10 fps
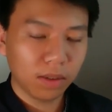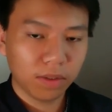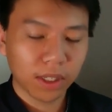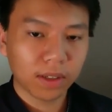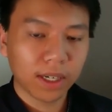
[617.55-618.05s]

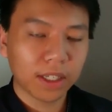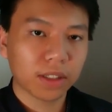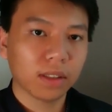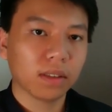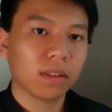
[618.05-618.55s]

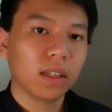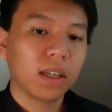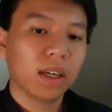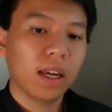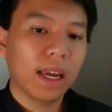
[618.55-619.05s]
configuration,
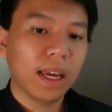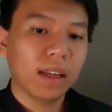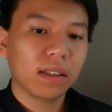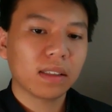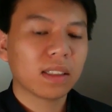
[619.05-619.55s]

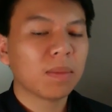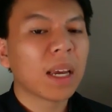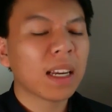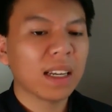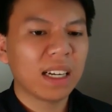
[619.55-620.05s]
and
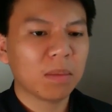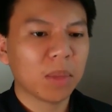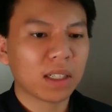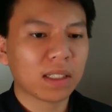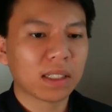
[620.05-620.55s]
command line
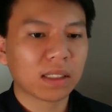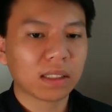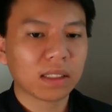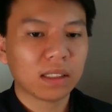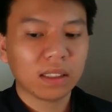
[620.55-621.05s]

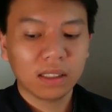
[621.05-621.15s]
parsing.